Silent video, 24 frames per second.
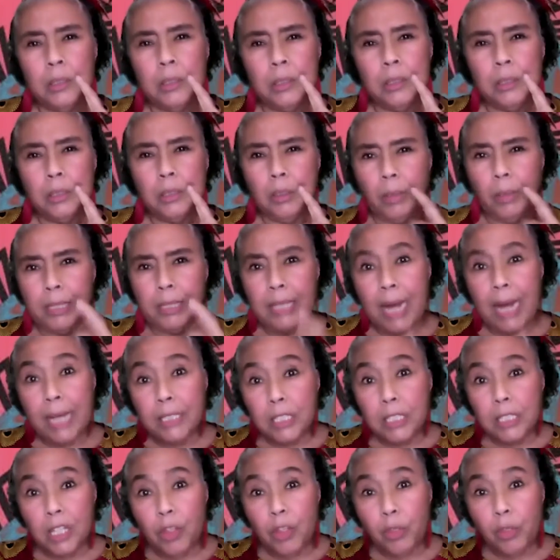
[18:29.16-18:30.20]
So
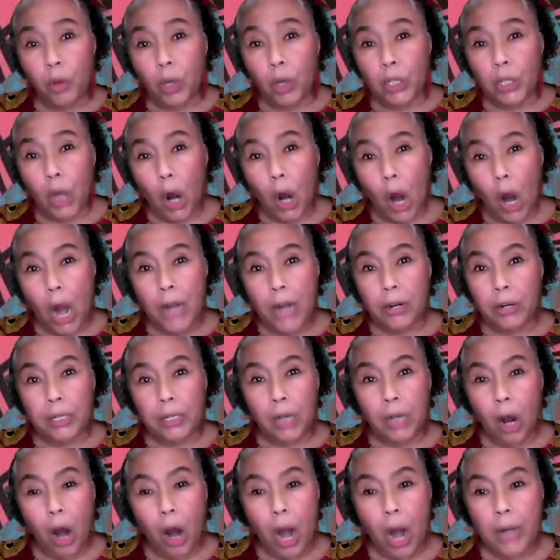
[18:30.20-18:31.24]
Anansi thought harder
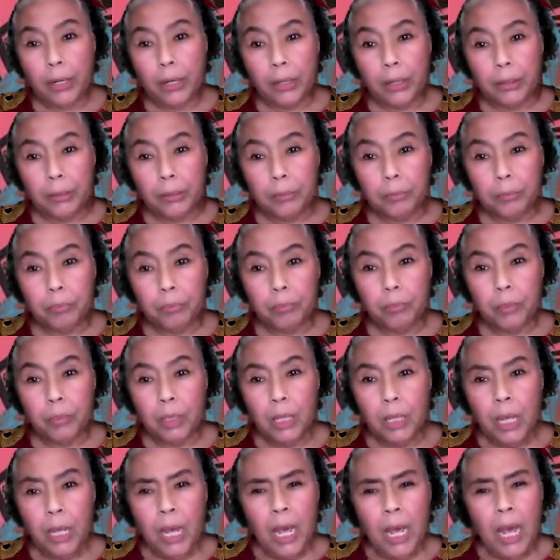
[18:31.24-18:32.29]
and harder,
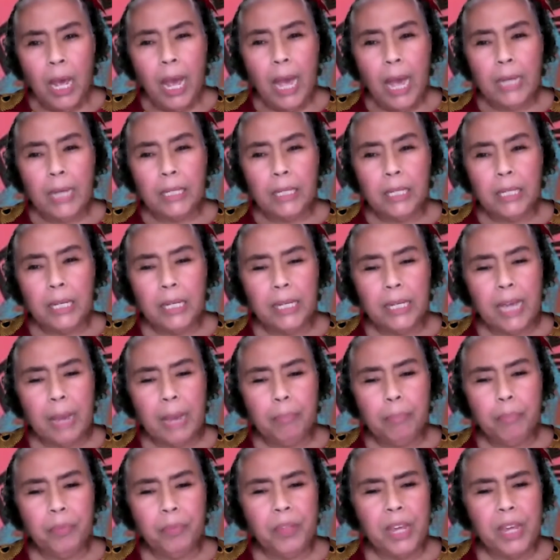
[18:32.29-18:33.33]
and he
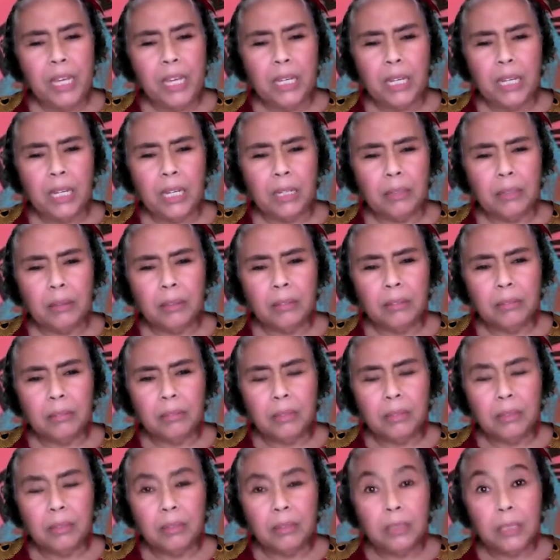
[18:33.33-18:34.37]
kept thinking
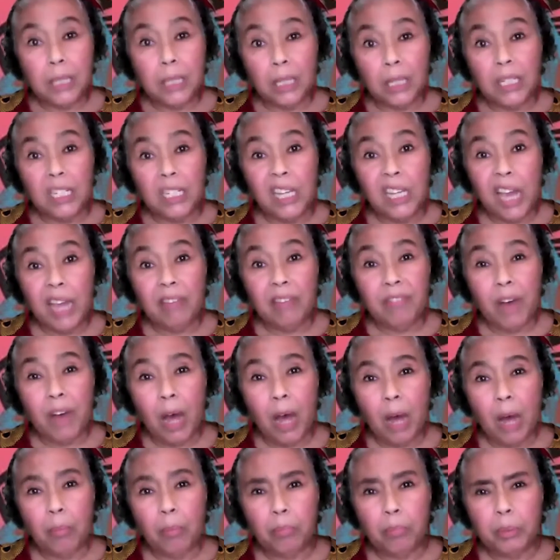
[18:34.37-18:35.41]
till he gave
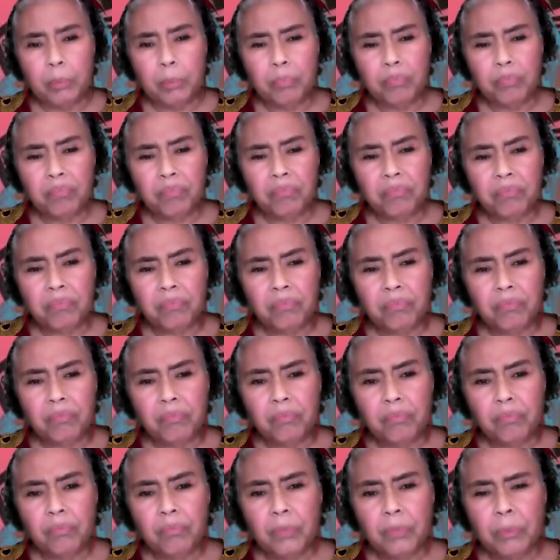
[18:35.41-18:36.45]
up.
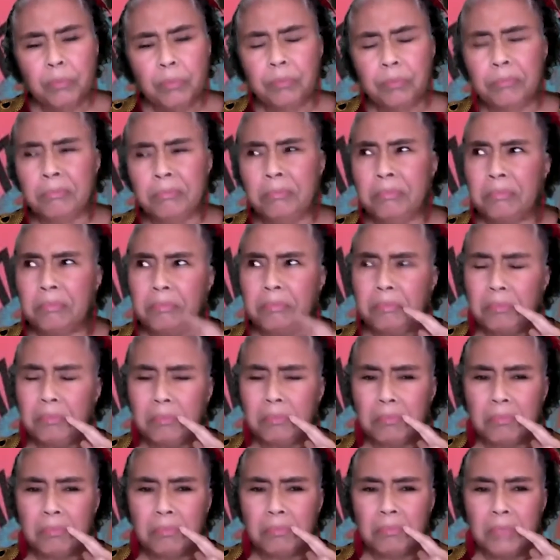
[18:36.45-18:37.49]
Hmm,
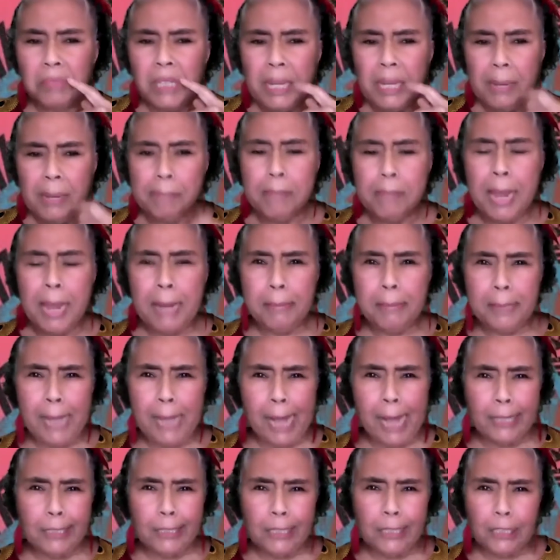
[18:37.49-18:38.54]
maybe
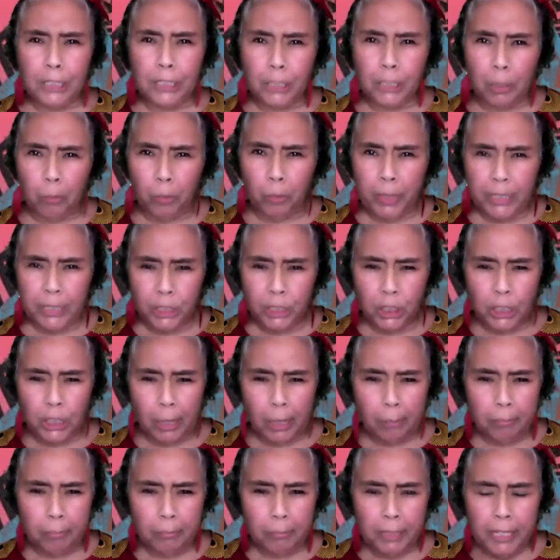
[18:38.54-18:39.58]
I need some wisdom.
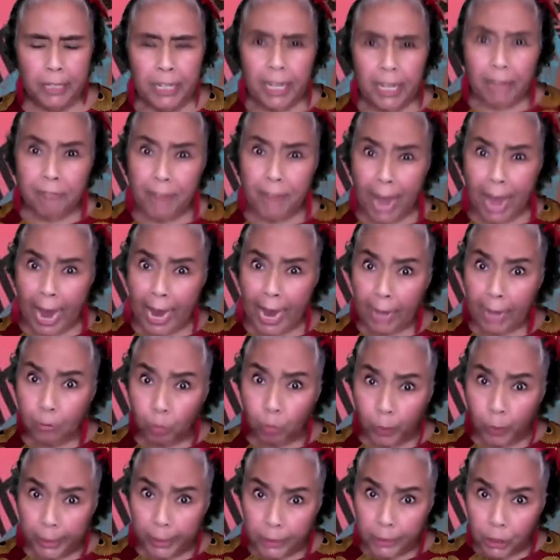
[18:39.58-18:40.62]
If I had
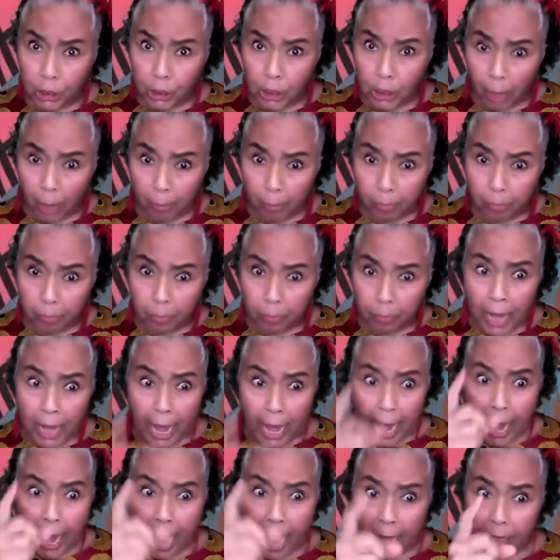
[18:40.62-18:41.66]
wisdom,
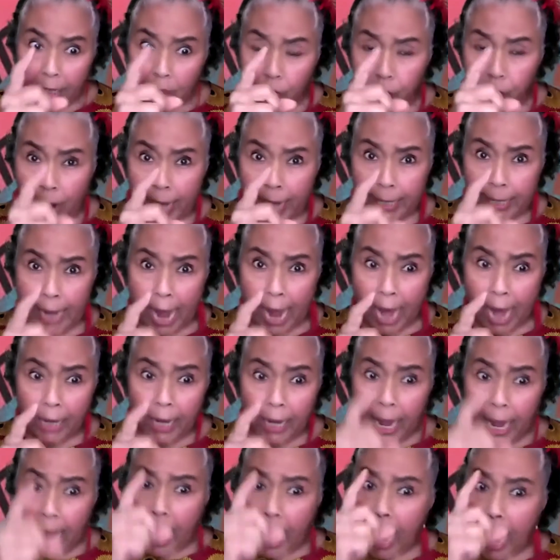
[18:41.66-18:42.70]
I could find out
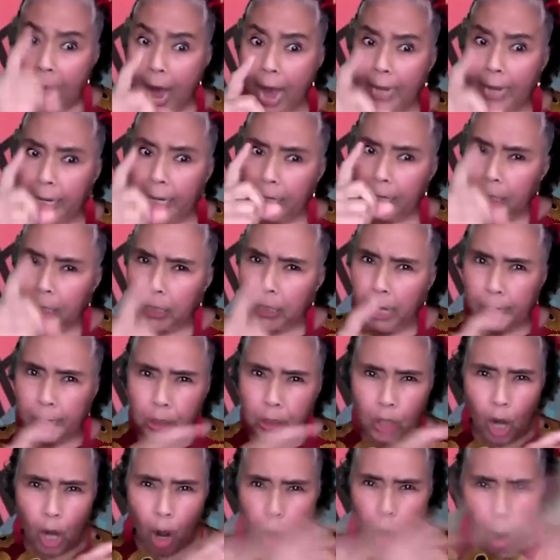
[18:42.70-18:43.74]
how I can catch
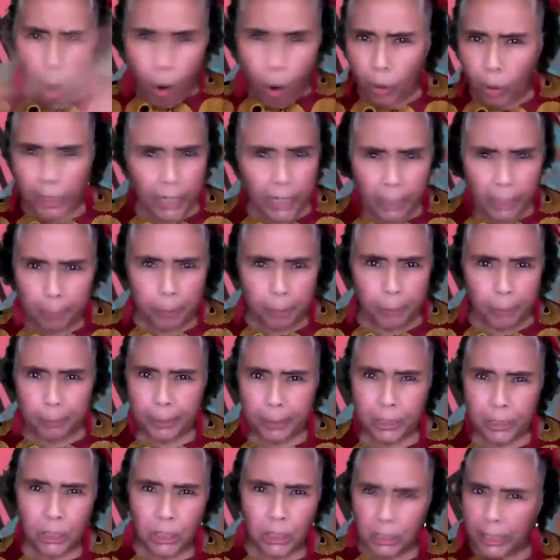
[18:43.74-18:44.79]
a whole heap of
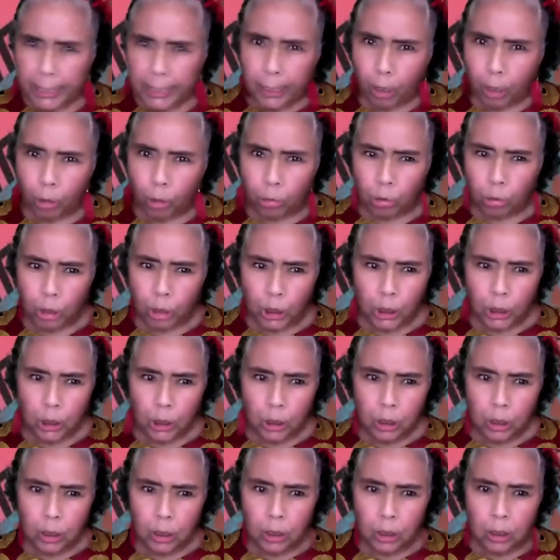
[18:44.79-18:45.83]
mosquitoes.
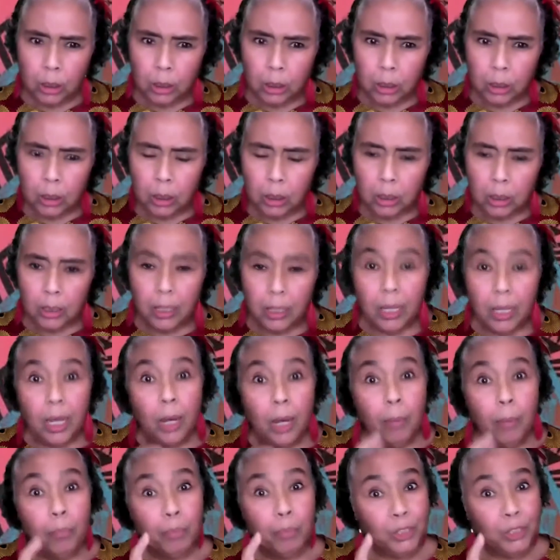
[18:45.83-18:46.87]

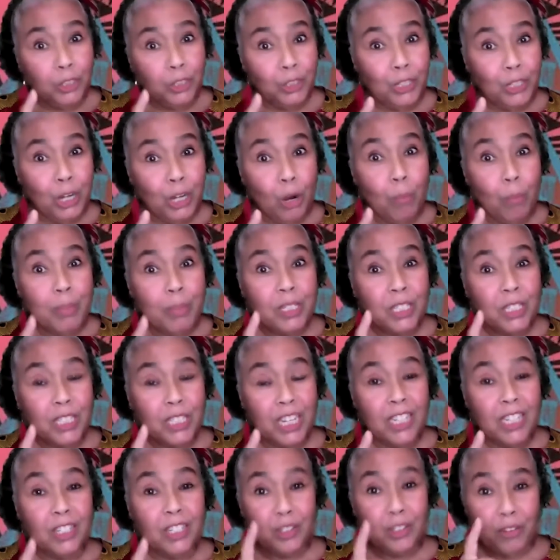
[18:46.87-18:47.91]
But you know,
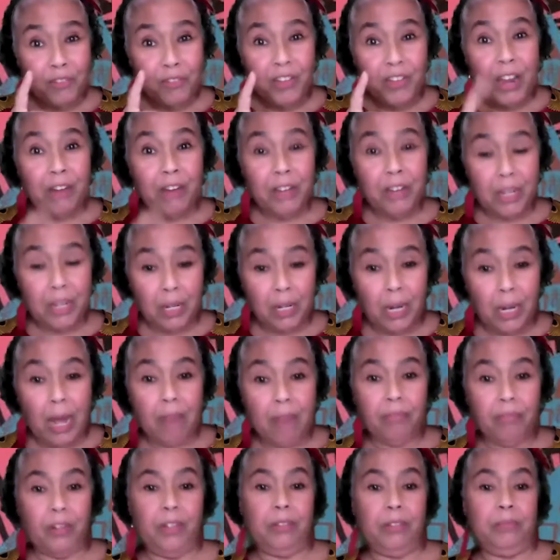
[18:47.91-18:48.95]
mosquitoes are very
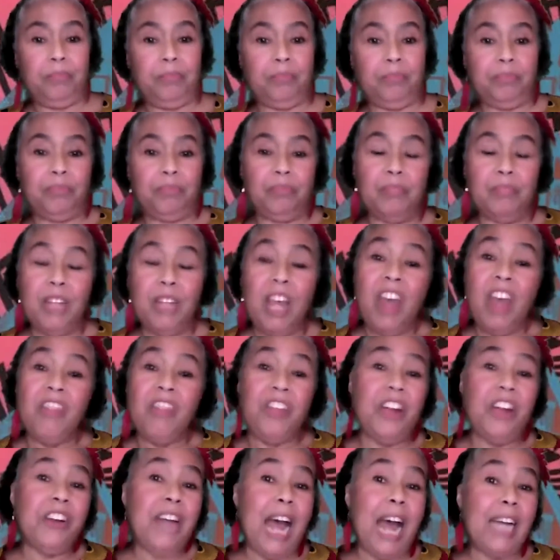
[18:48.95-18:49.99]
clever.
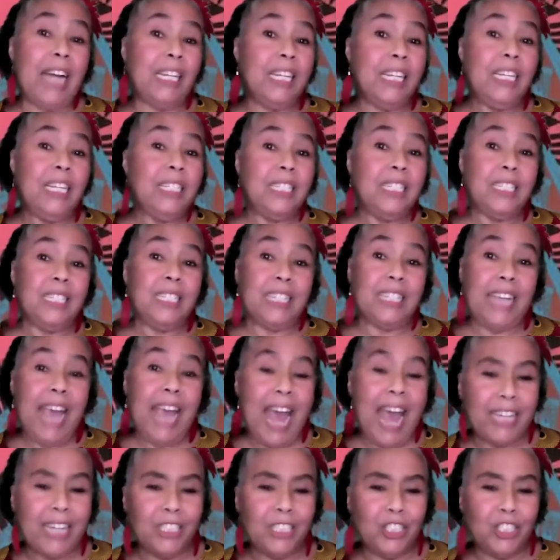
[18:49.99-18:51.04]
They're not easy to
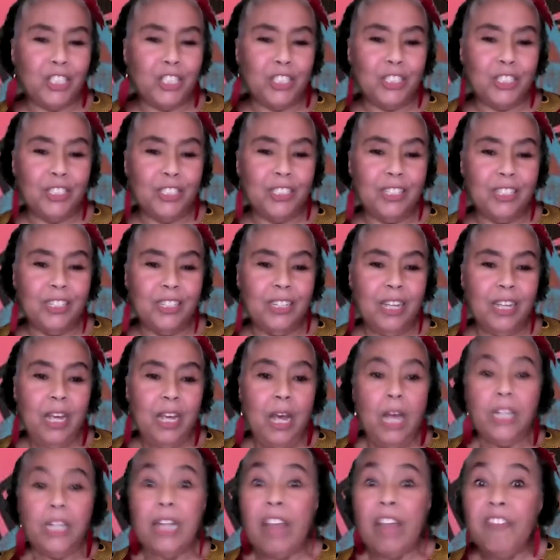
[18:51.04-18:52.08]
catch.
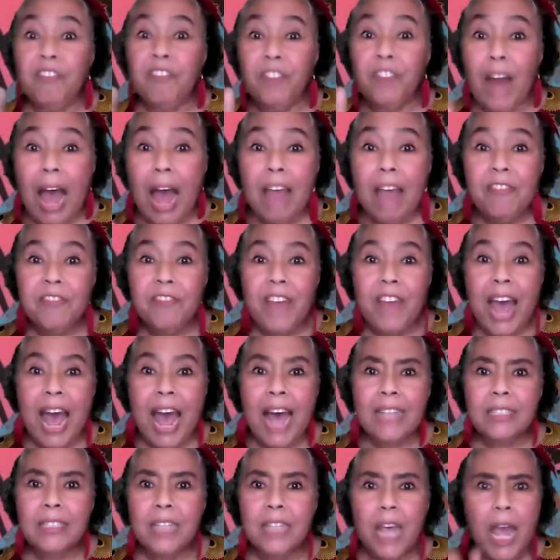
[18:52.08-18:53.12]
They fly
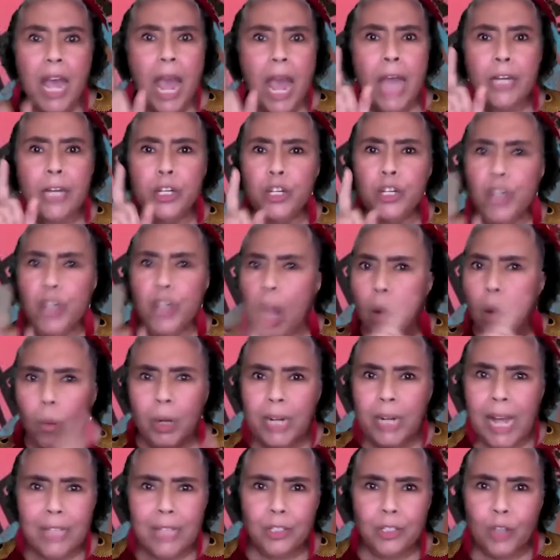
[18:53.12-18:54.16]
fast, and no
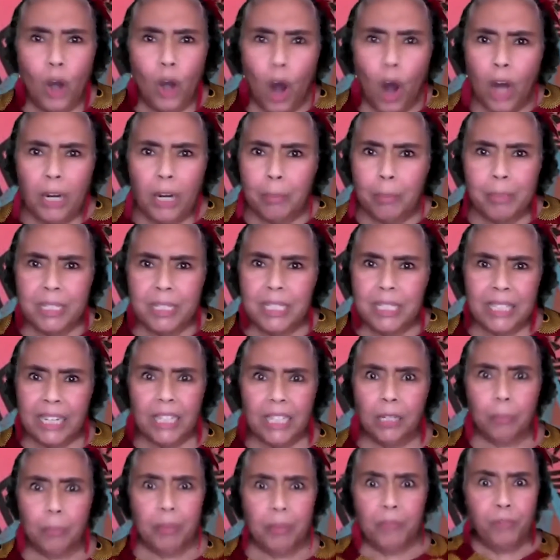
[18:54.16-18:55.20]
one has caught a
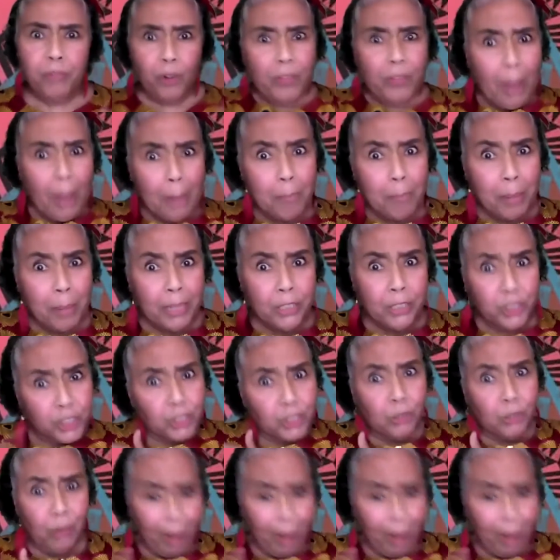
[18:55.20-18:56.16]
mosquito before they bit you.